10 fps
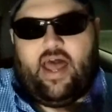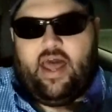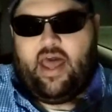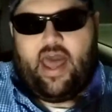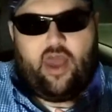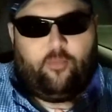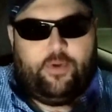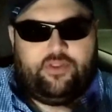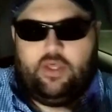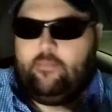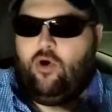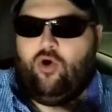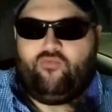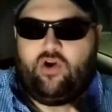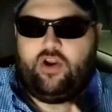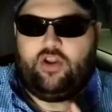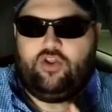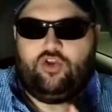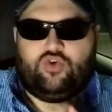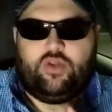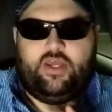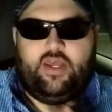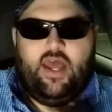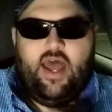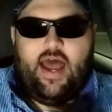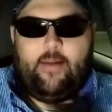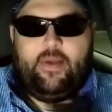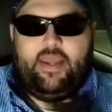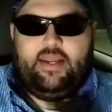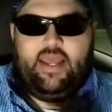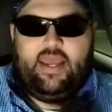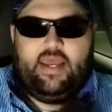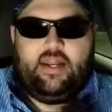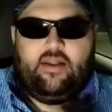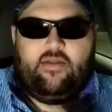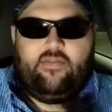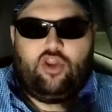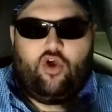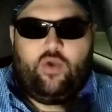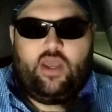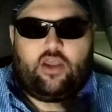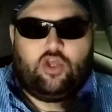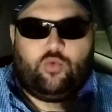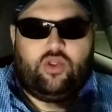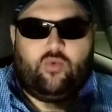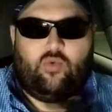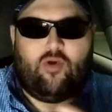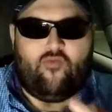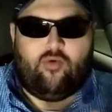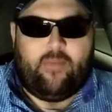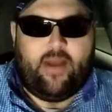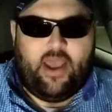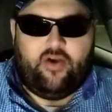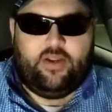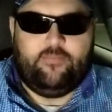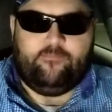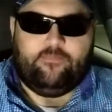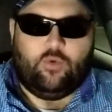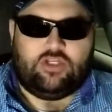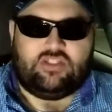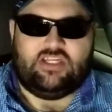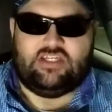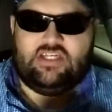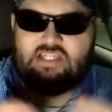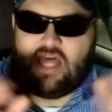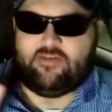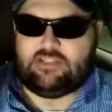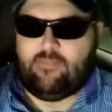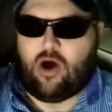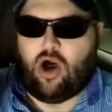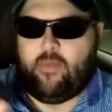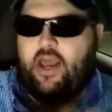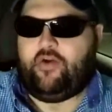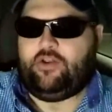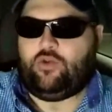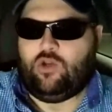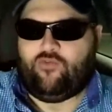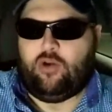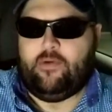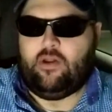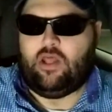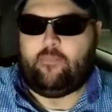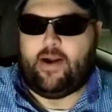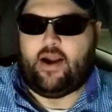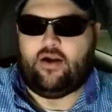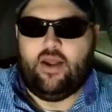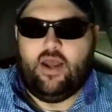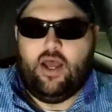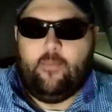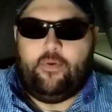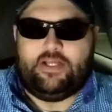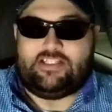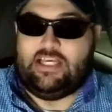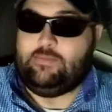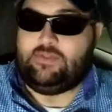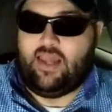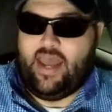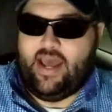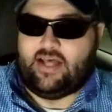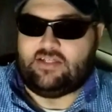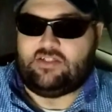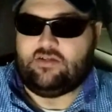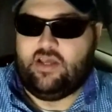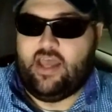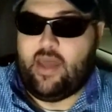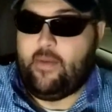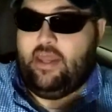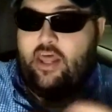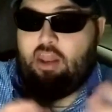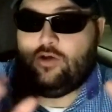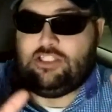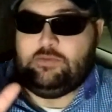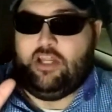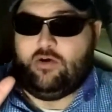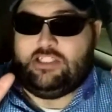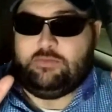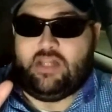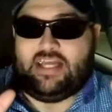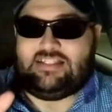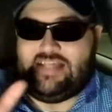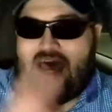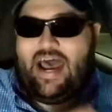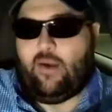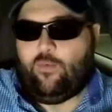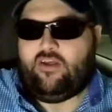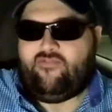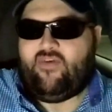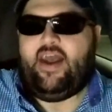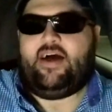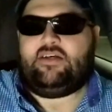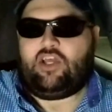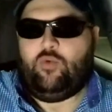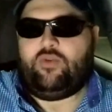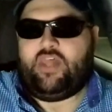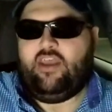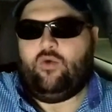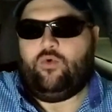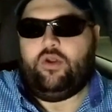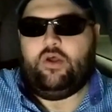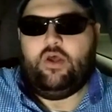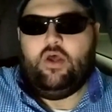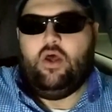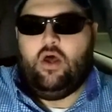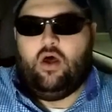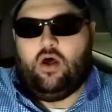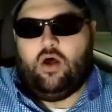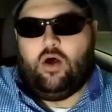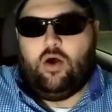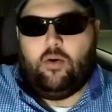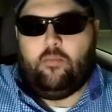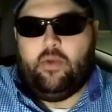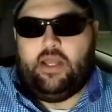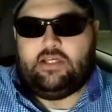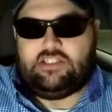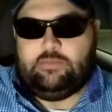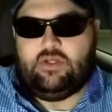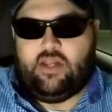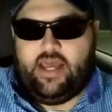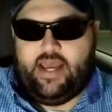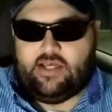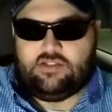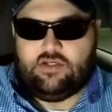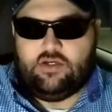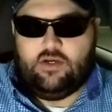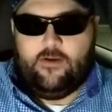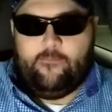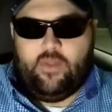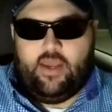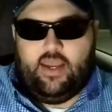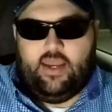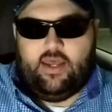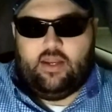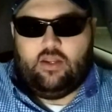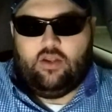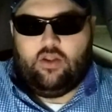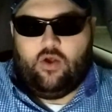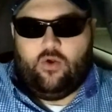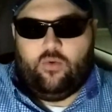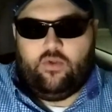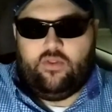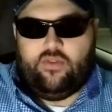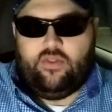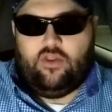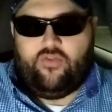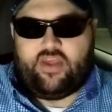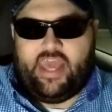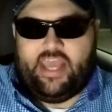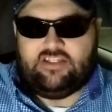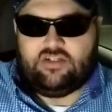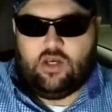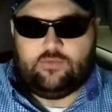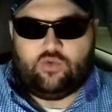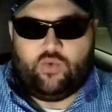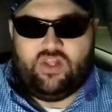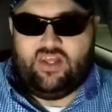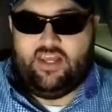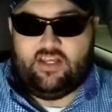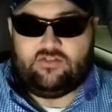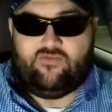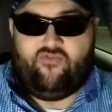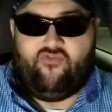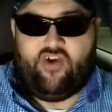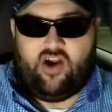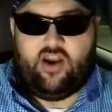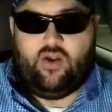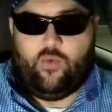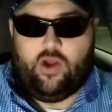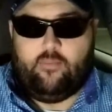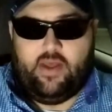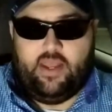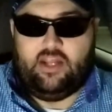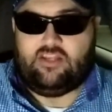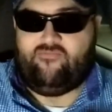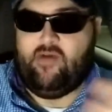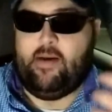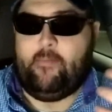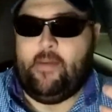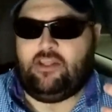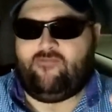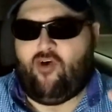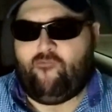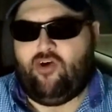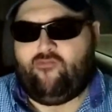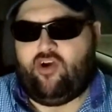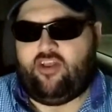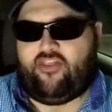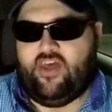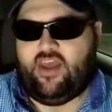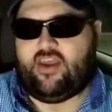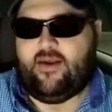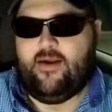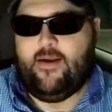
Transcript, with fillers: I, I, don't put them on very usually. I mean, and you know, it comes with a removable battery, which is it's, a, it's kind of a small battery, 2400 milliamp hour, but it seems to last. I mean, it, don't seem it don't seem like die really fast like you would think it would. Mm-hmm. Um, it seems to last, and you know, you know, the case that comes with it is very well made. It's, it makes the phone feel very thick.